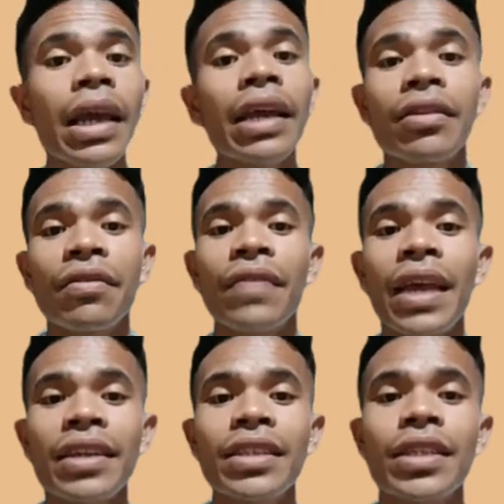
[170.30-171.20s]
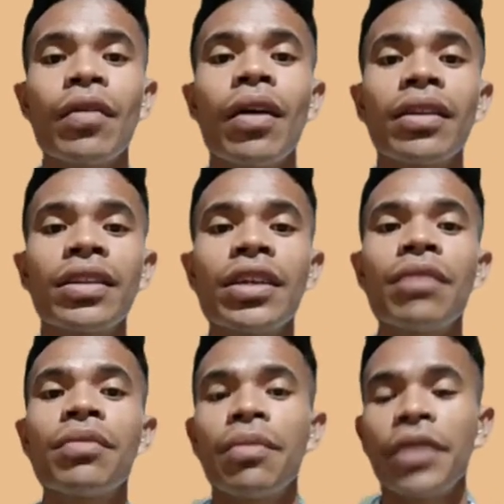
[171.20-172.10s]
It reflects the quality
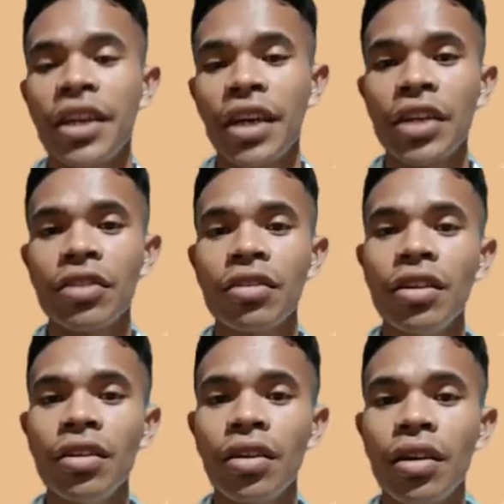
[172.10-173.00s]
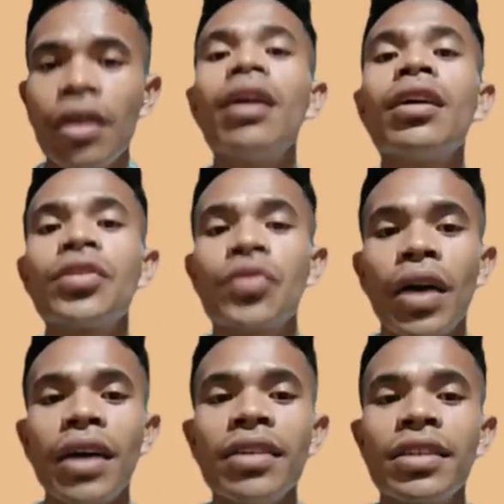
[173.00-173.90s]
of communication,
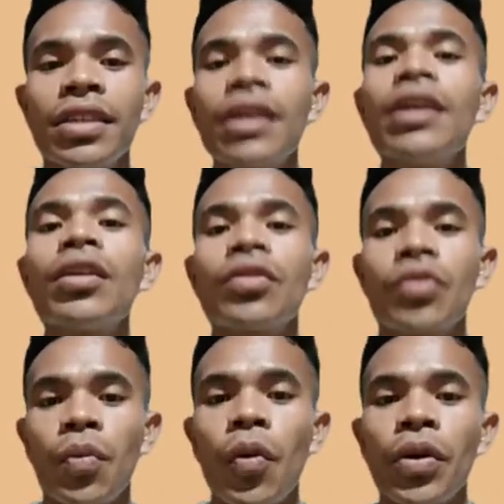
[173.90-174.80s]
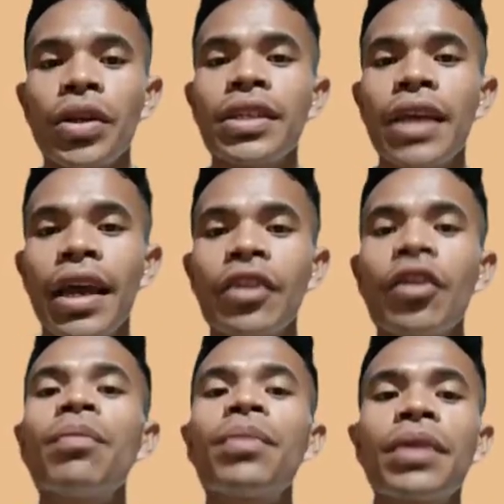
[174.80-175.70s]
trust, support, and
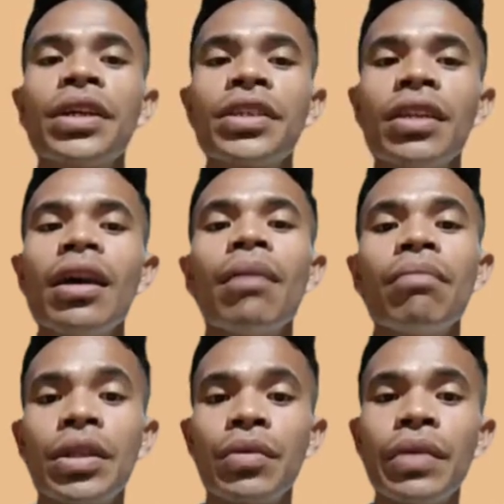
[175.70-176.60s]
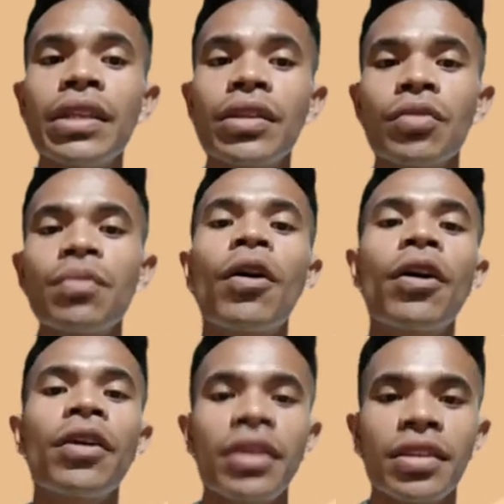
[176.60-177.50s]
cooperation between the two
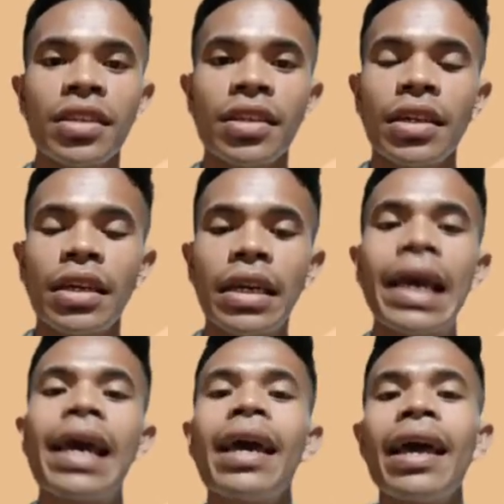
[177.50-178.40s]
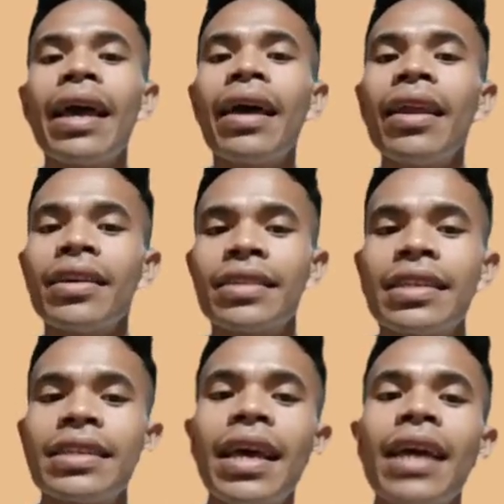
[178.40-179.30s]
parties. It is
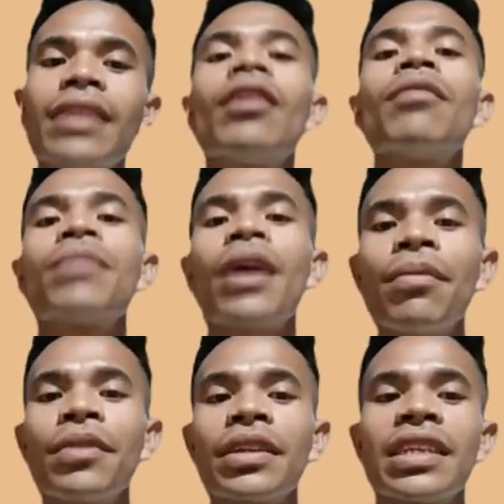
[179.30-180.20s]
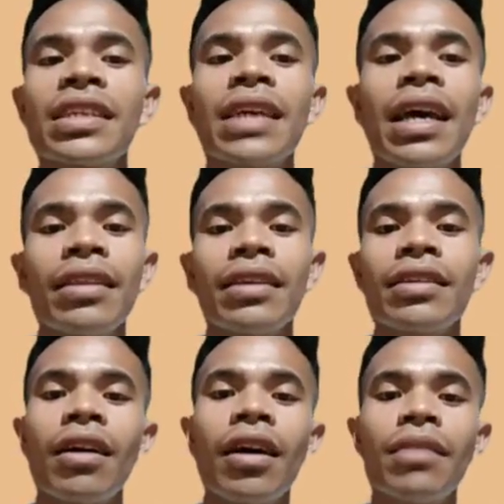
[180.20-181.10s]
a set of properties
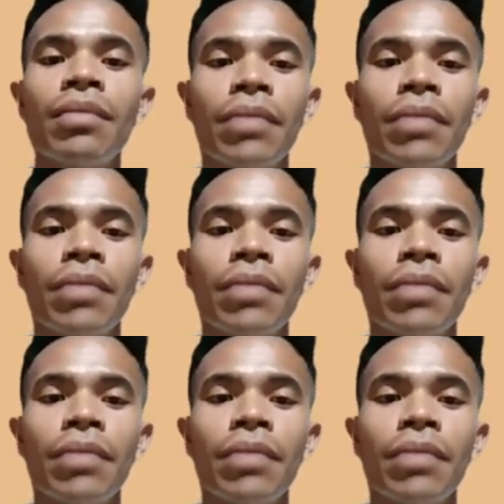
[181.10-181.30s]
that can